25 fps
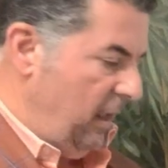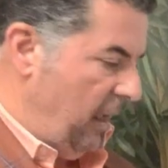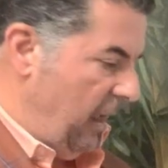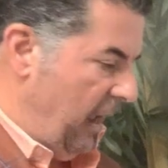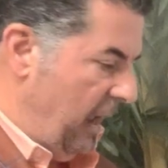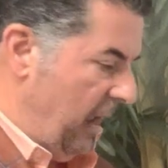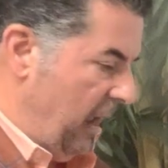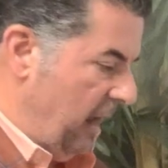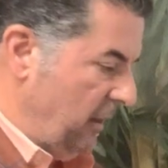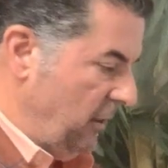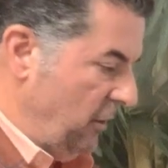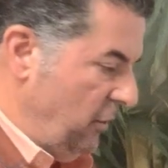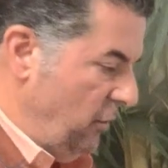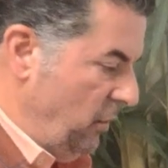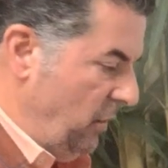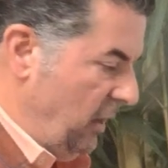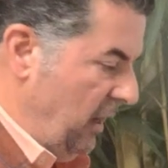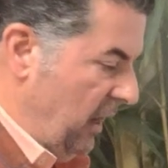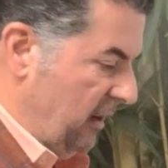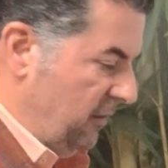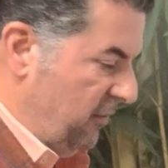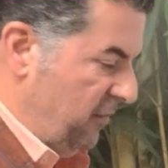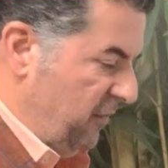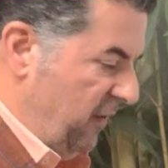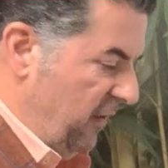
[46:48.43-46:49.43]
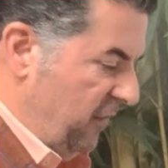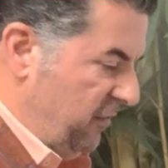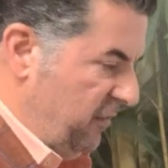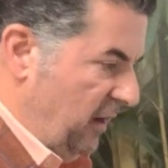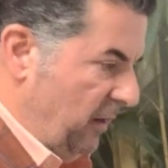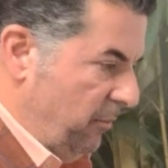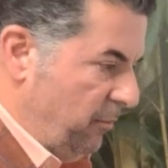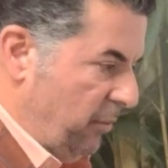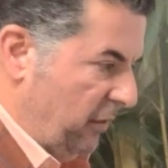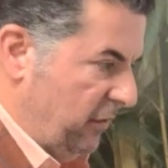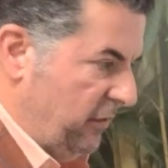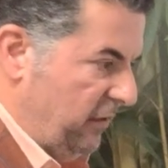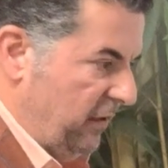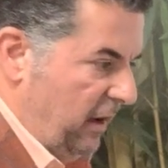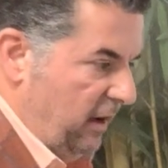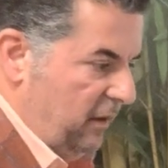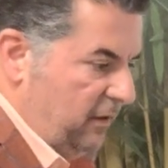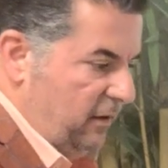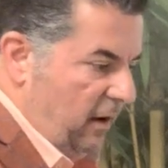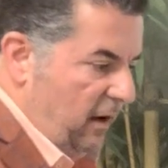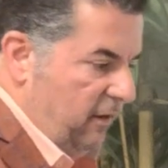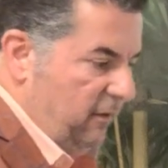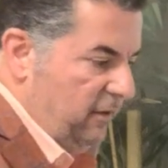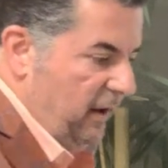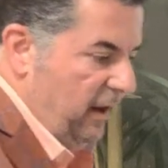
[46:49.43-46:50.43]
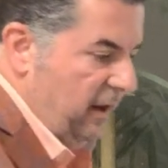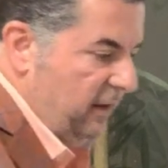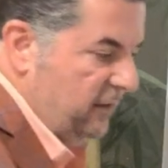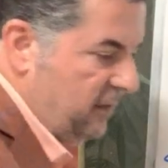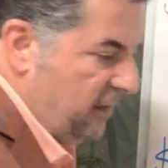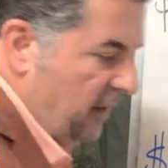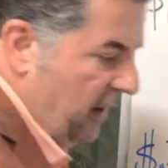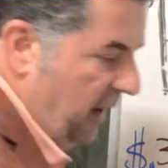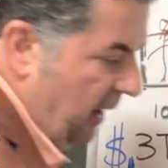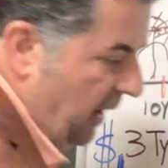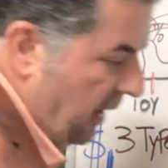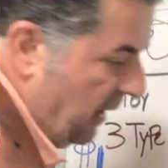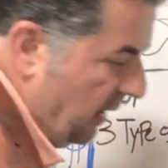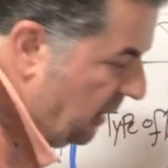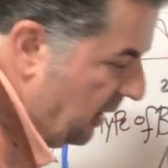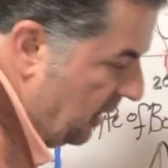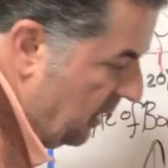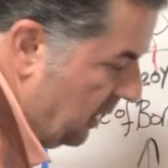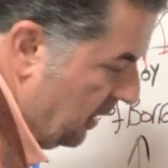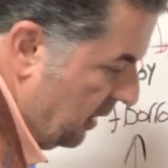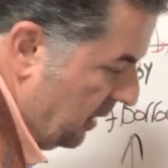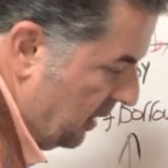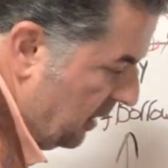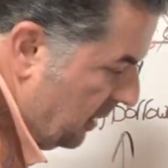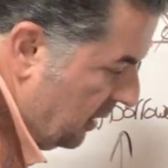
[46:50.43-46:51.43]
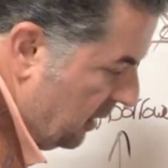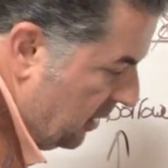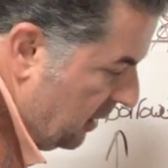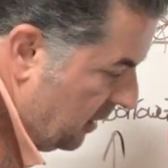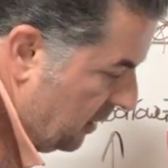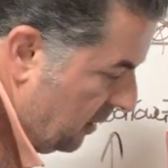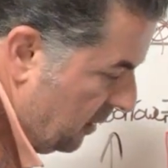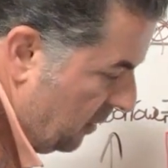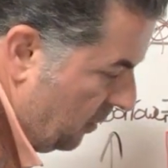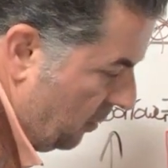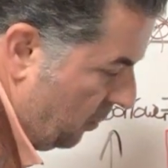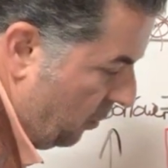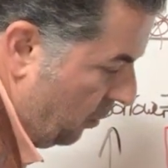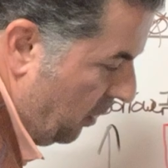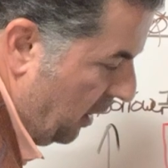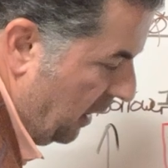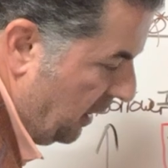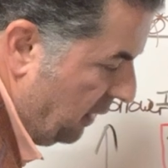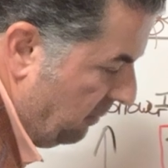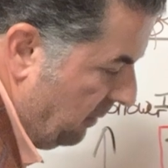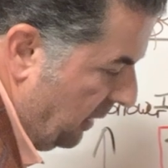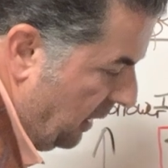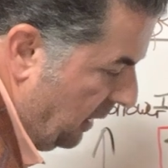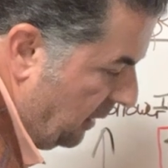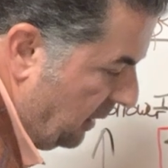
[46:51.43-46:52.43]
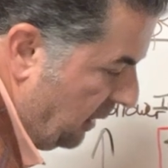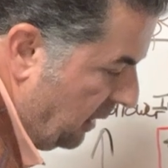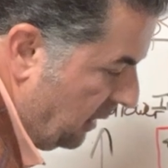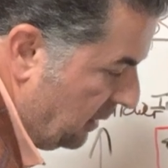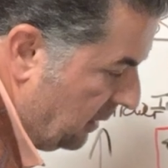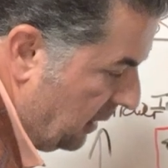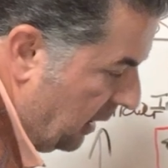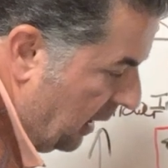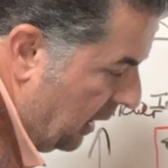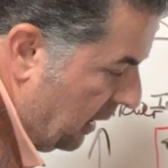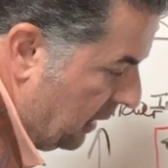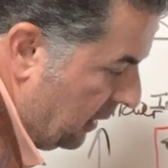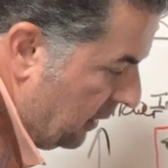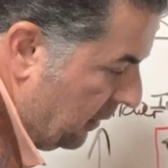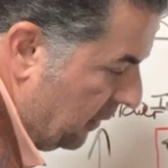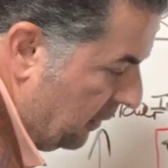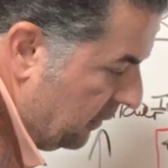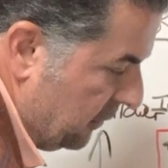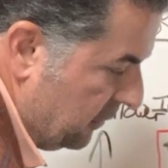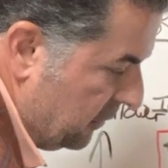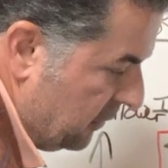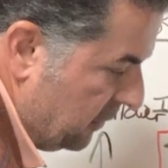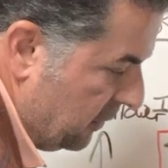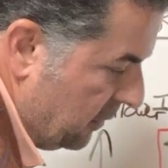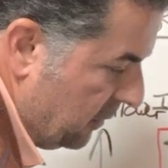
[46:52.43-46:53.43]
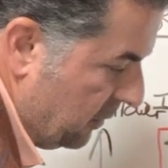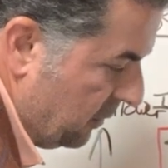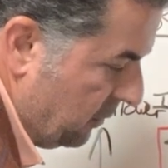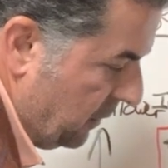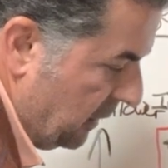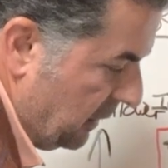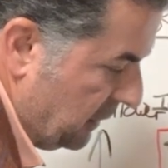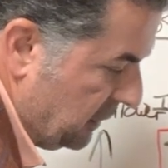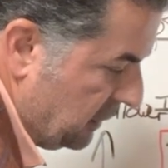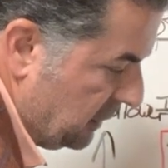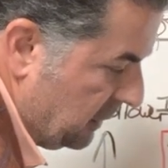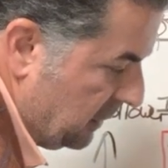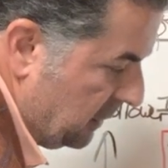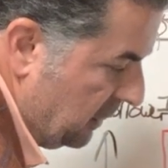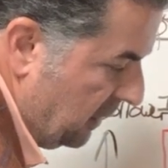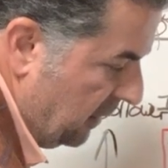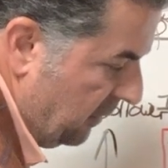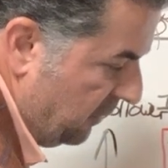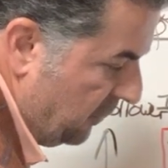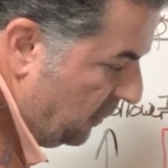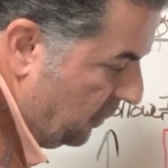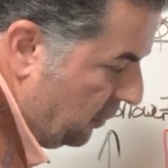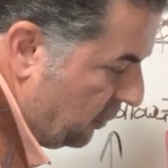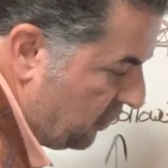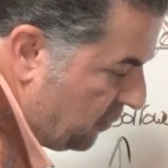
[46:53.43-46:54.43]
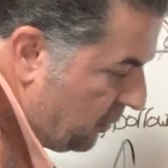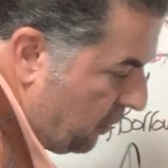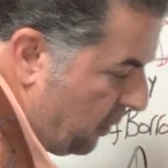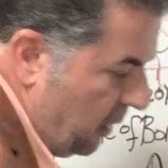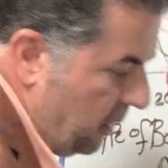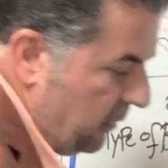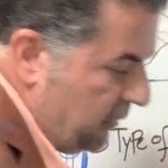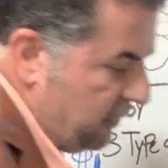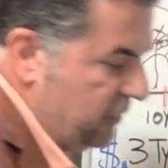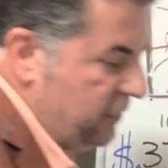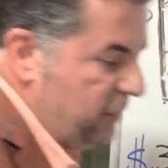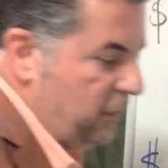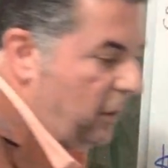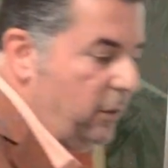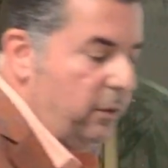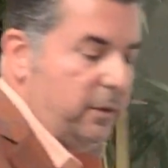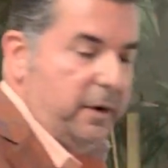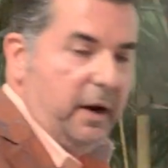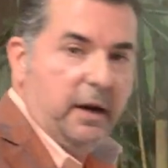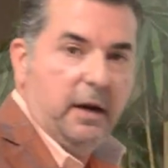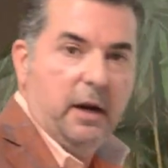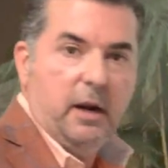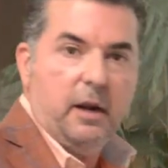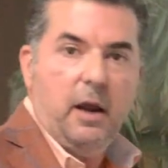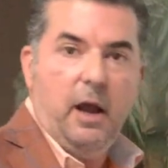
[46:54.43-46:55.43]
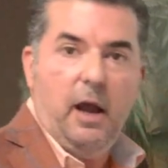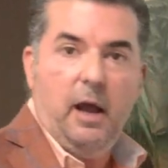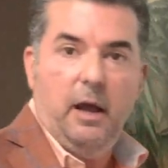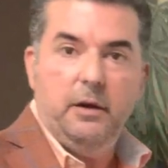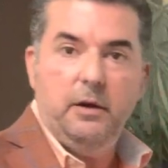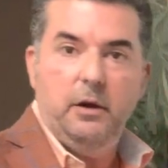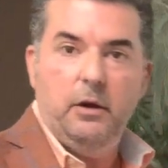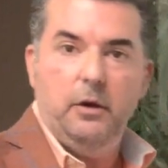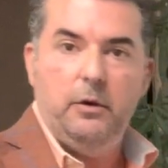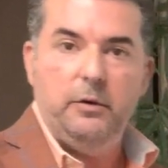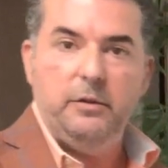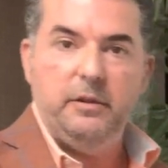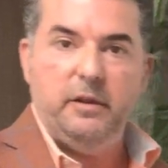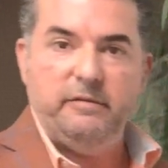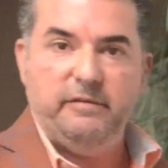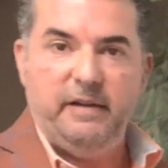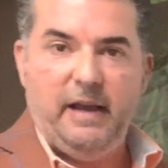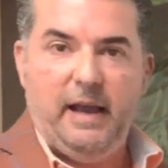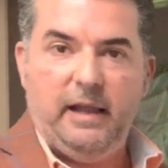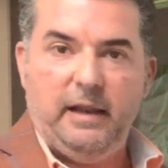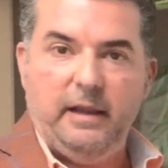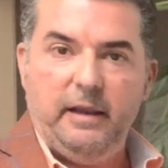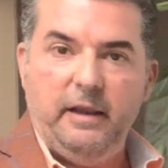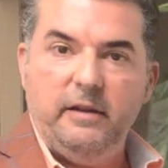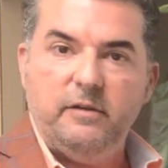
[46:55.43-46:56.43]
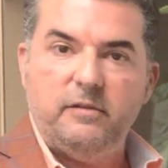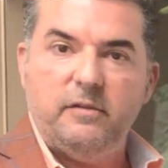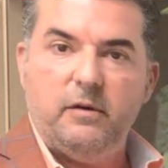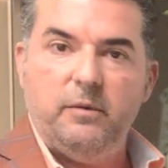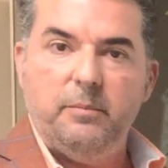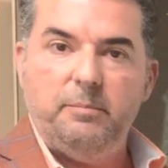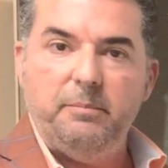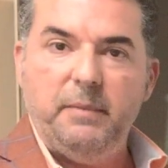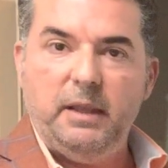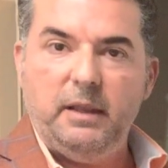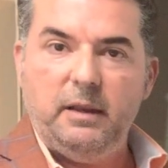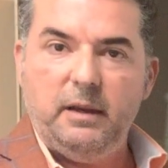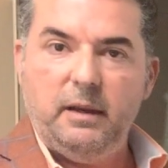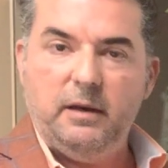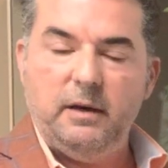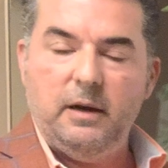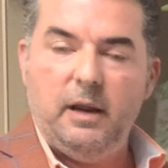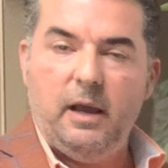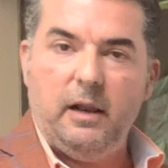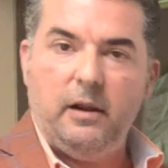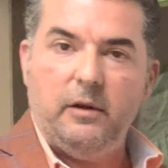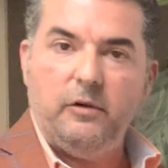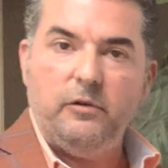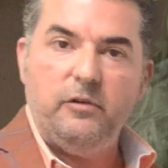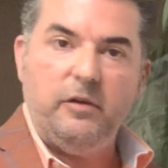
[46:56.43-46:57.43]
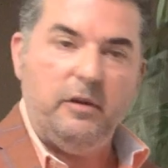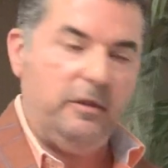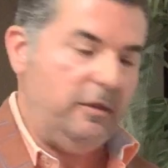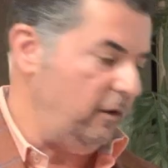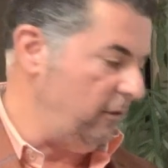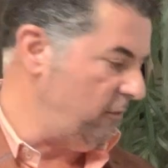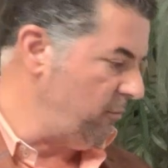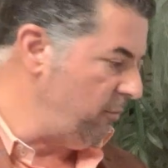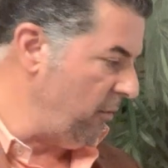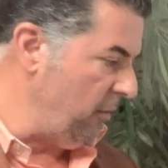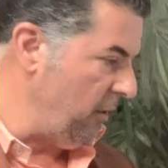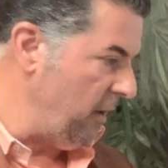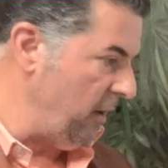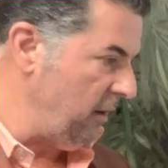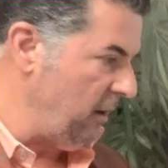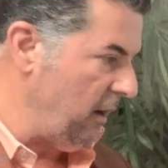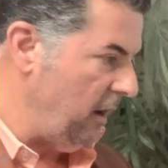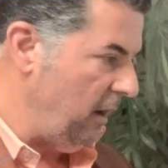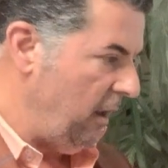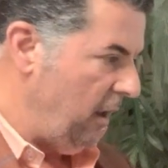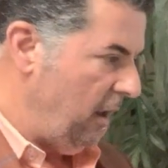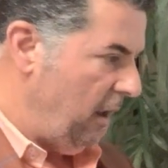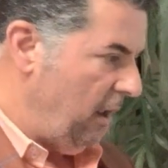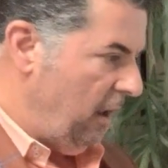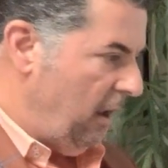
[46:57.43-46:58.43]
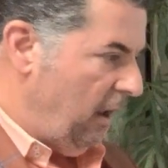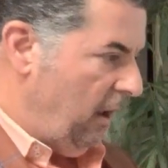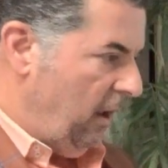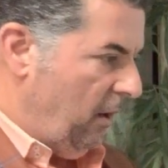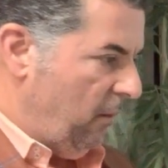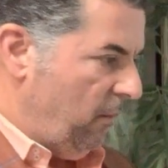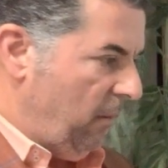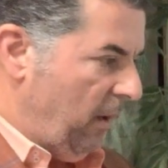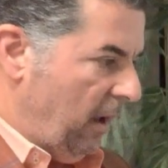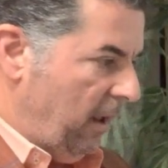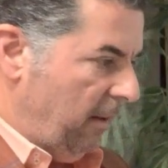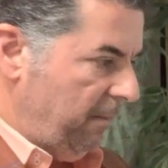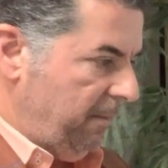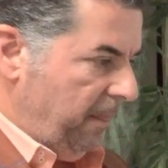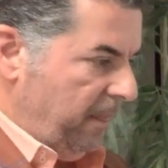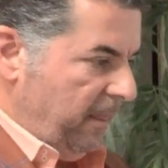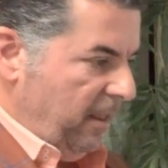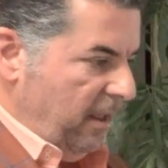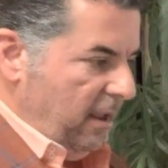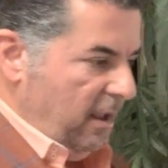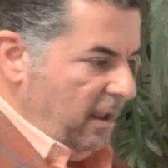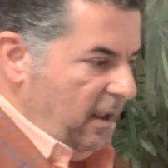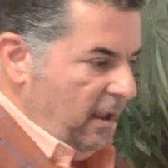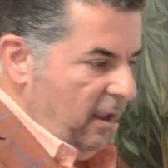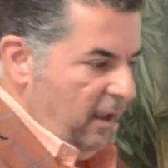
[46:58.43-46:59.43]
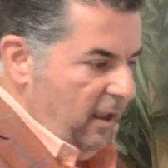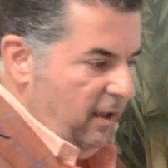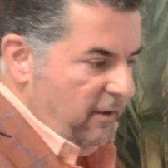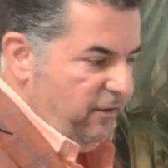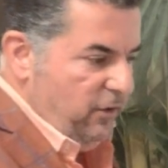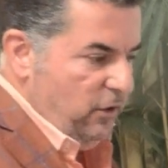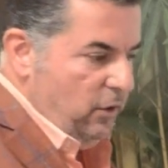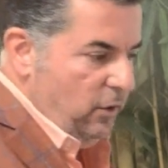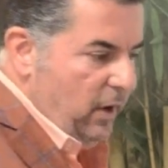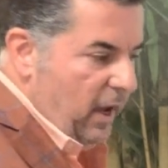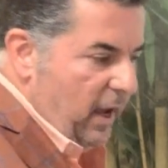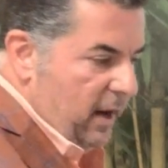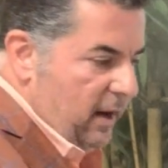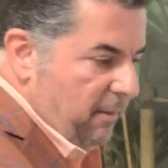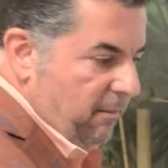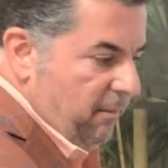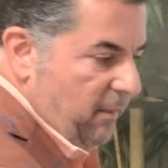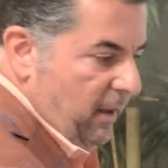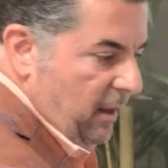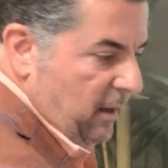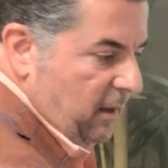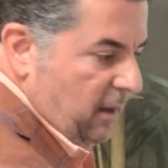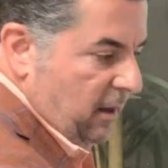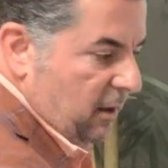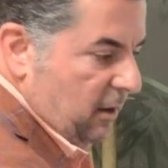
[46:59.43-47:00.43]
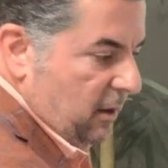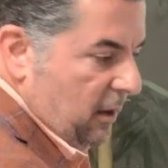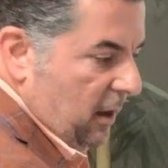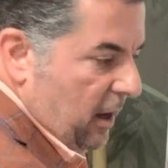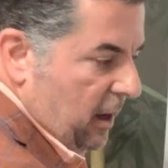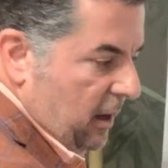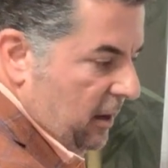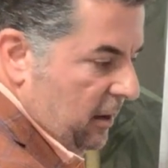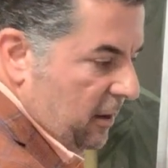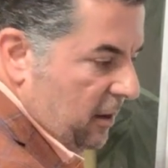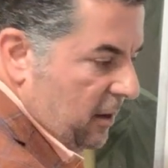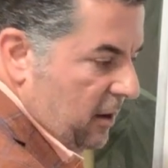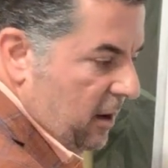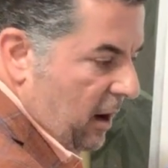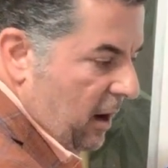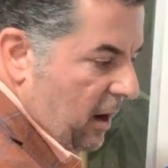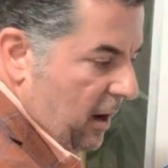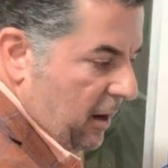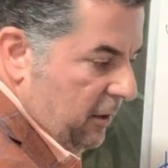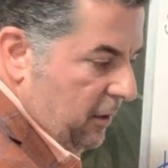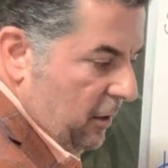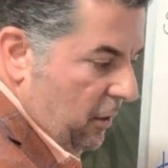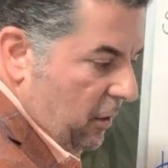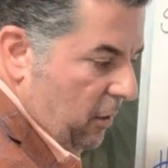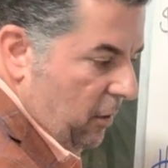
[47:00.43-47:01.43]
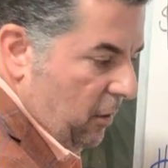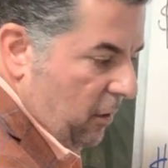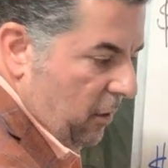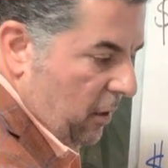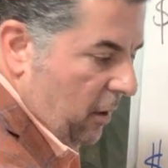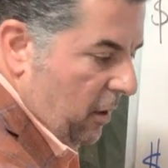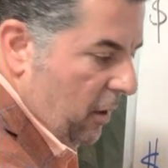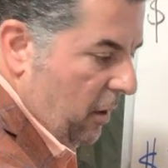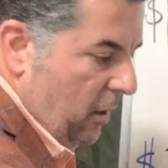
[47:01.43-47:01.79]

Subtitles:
and you get 50% of, let's say, $1 million, which if you throw a stone at a condo in the valley, it's $1 million at this point. Well, if you got $1 million condo or a